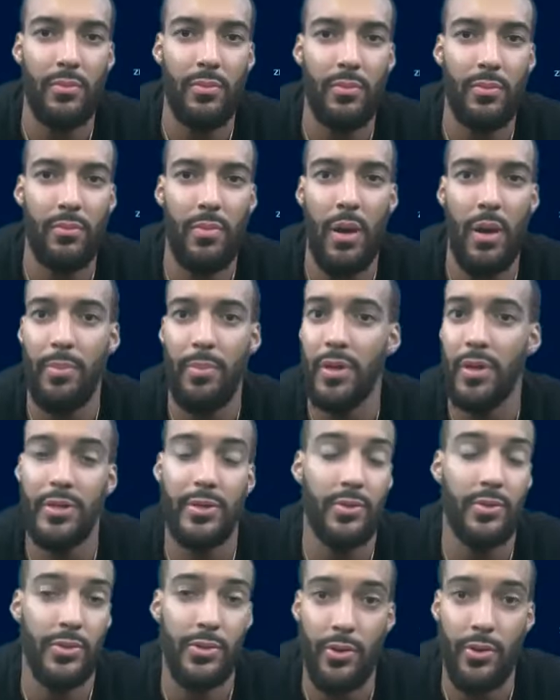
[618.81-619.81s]
my biggest
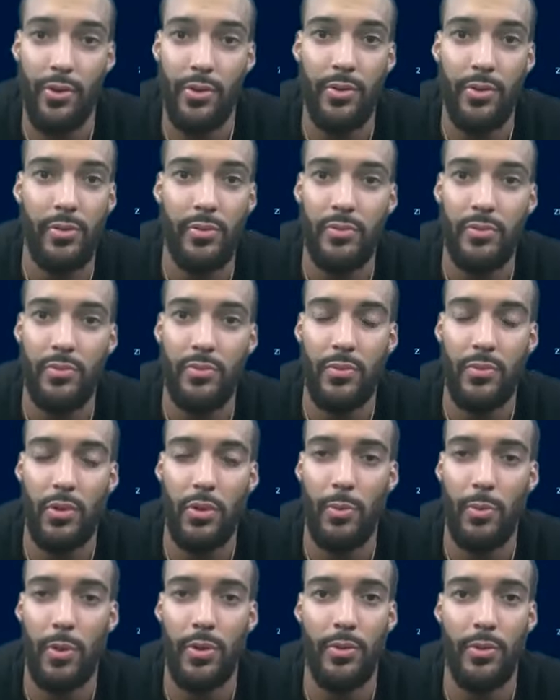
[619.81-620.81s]
concern
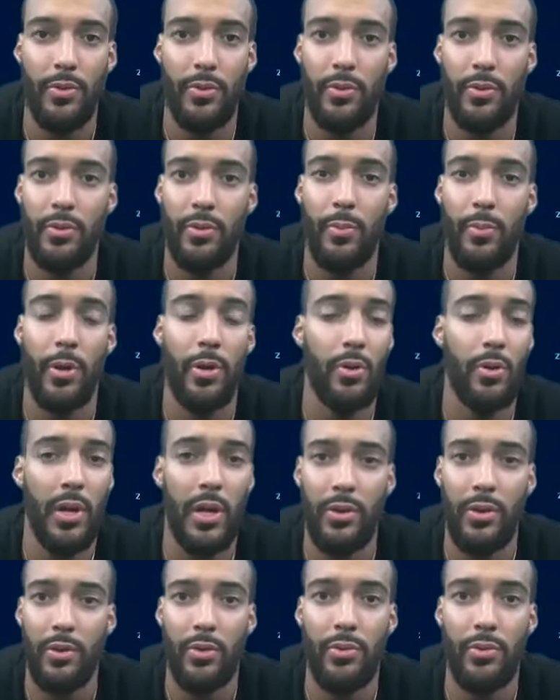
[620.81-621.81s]
about
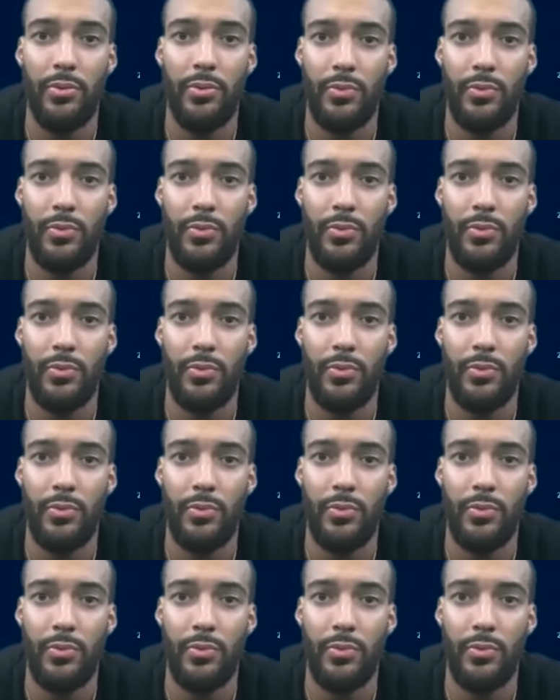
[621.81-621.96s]
Orlando.